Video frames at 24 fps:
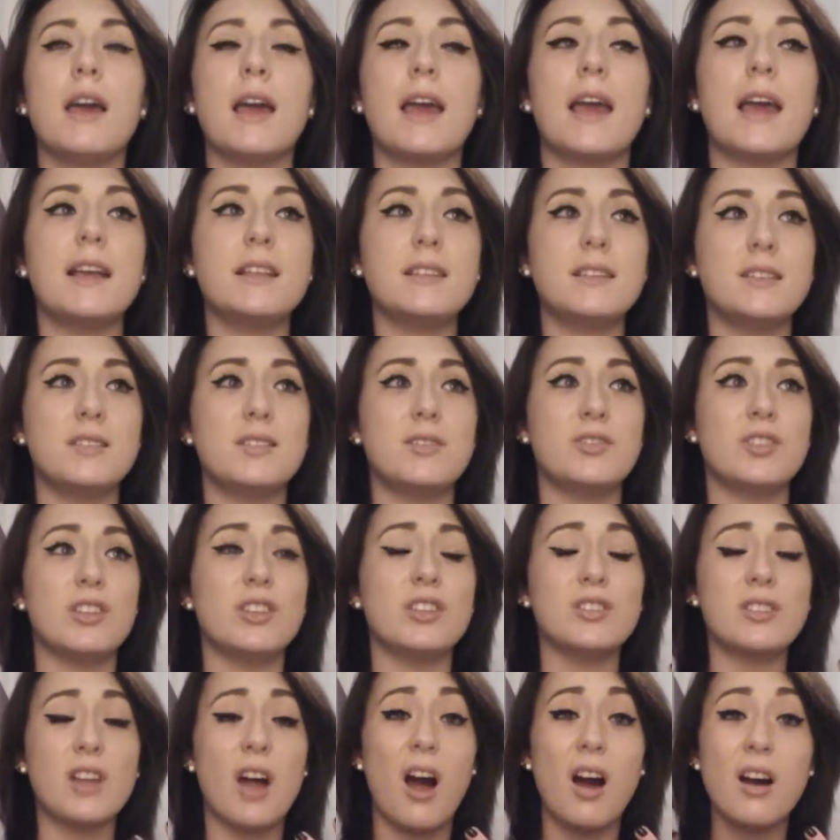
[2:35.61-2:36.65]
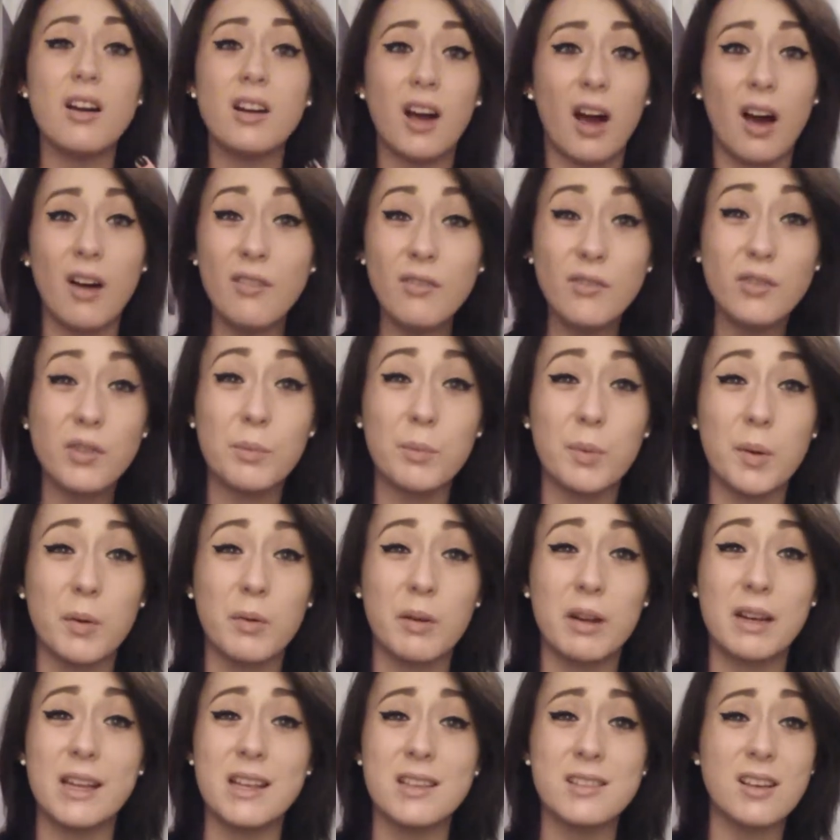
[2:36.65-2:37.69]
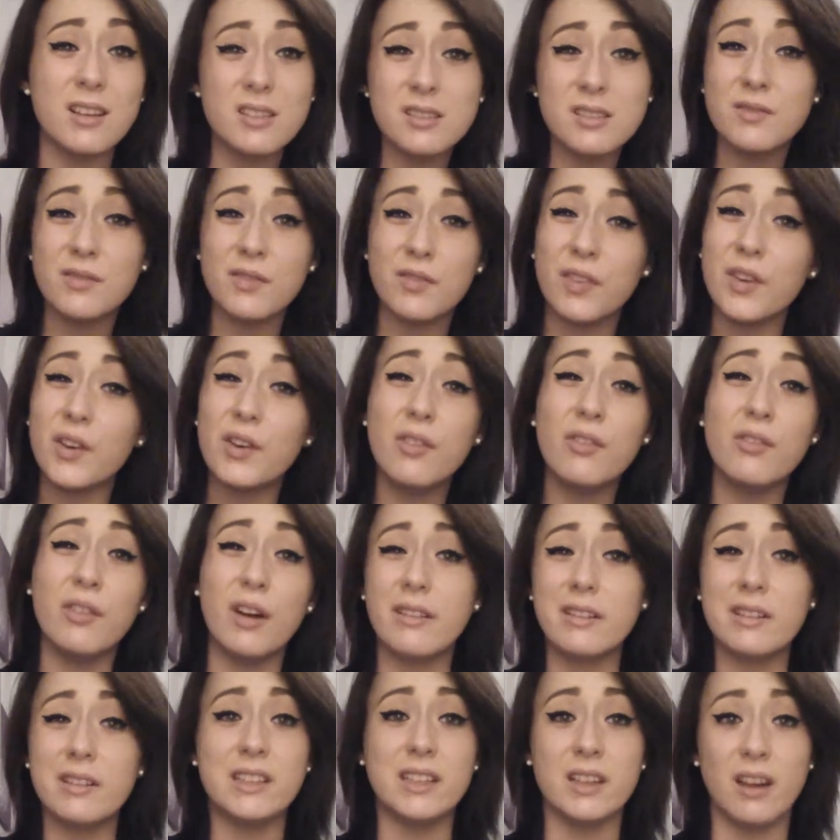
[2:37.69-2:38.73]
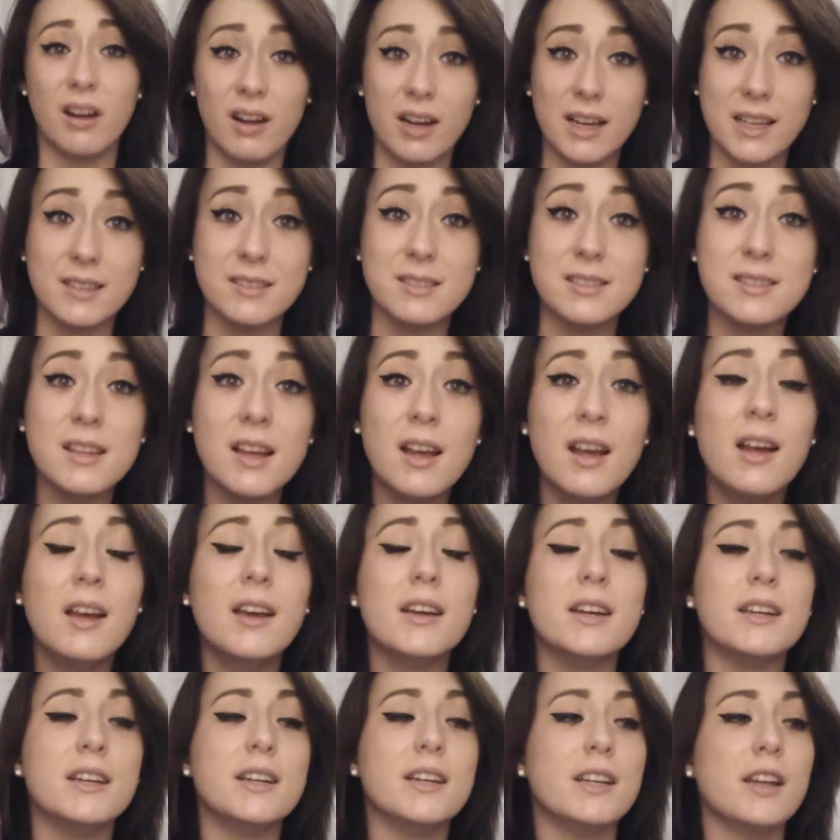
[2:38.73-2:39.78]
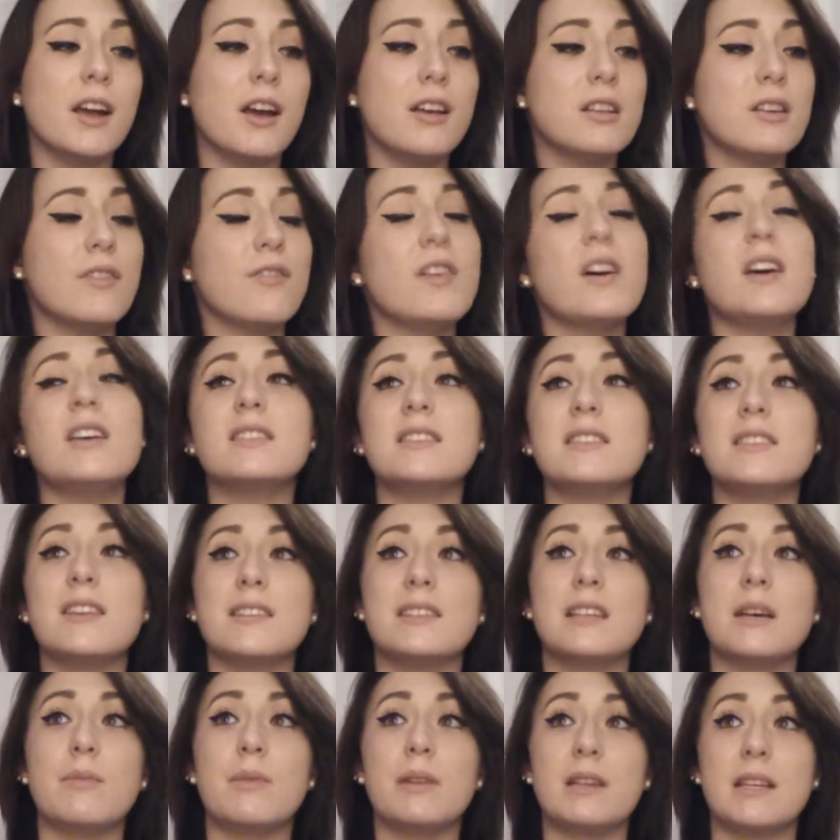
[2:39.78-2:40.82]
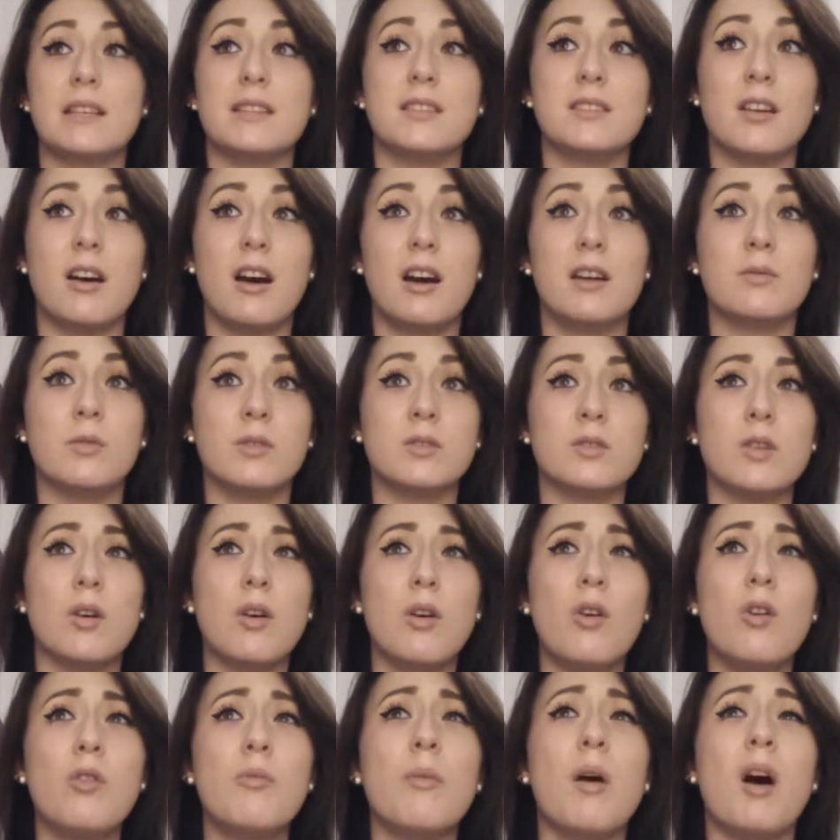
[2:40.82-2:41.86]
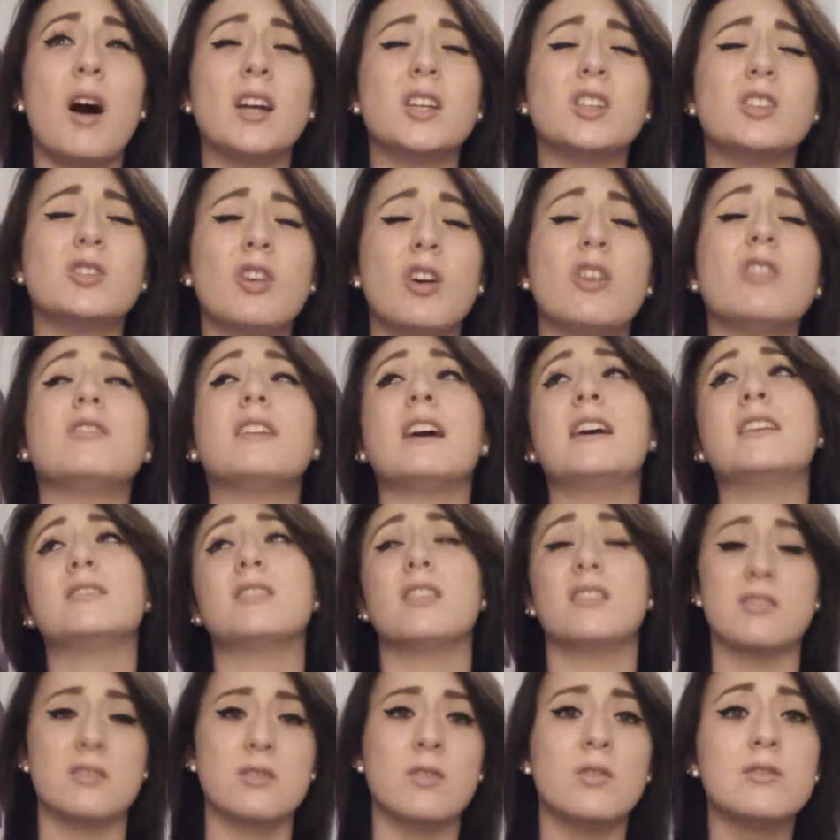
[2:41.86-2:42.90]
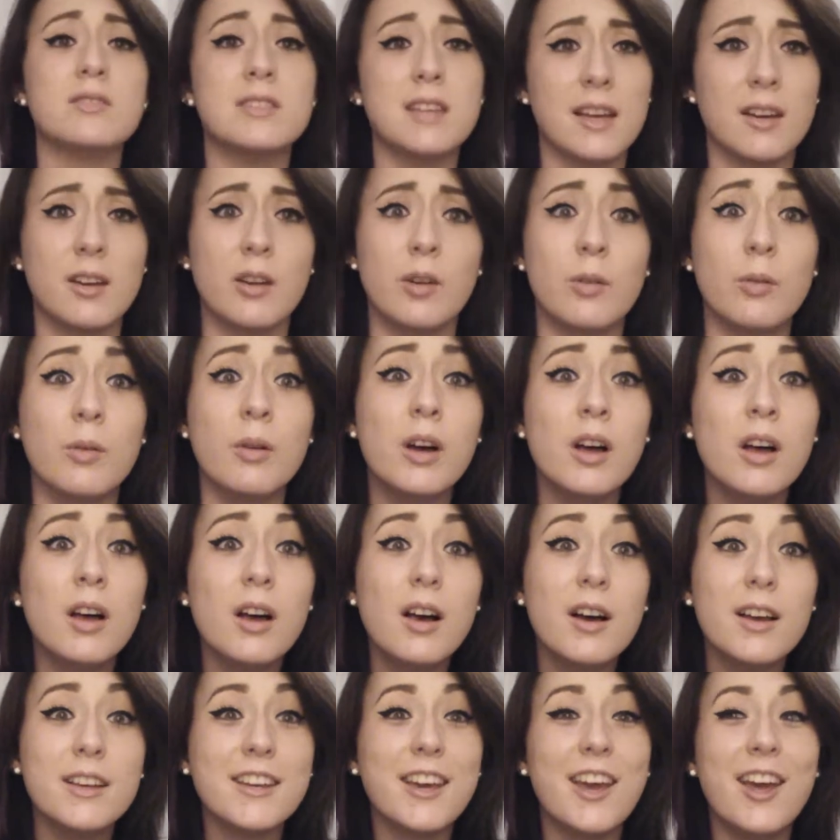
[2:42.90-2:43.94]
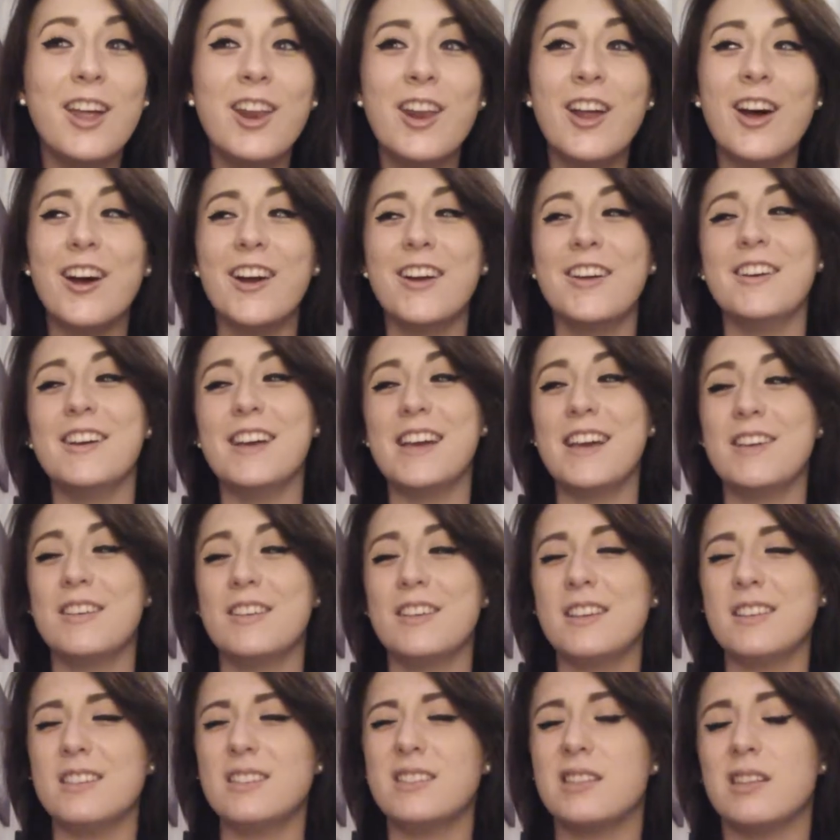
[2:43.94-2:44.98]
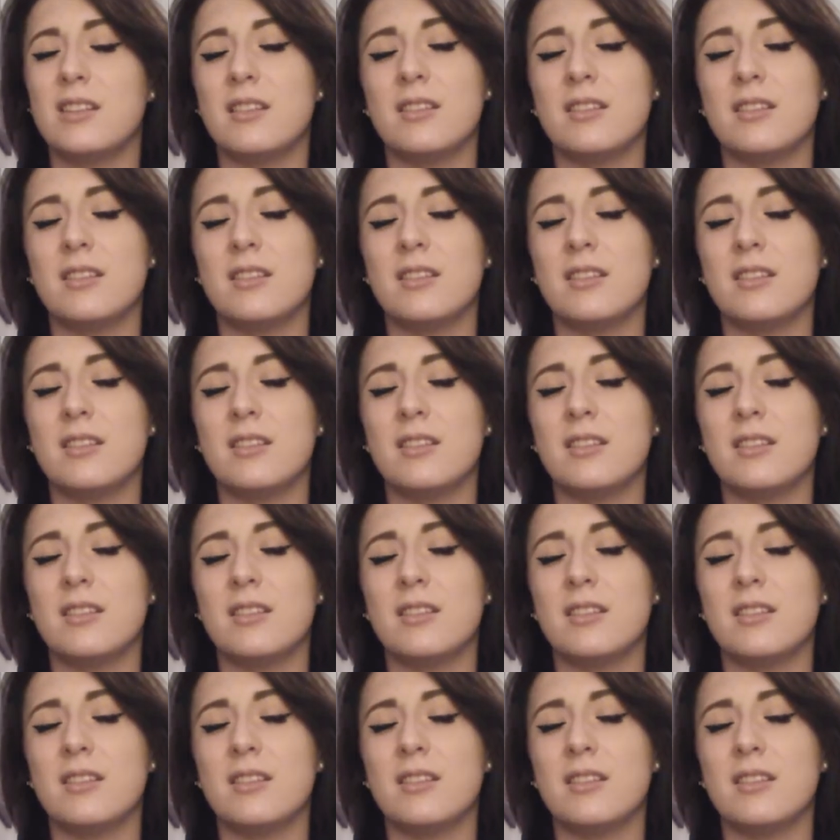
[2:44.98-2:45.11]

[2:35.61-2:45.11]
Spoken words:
It's just uncomfortable and it doesn't feel very nice. You know, the first thing I said when he started was, oh my god, that does not tickle. You know, it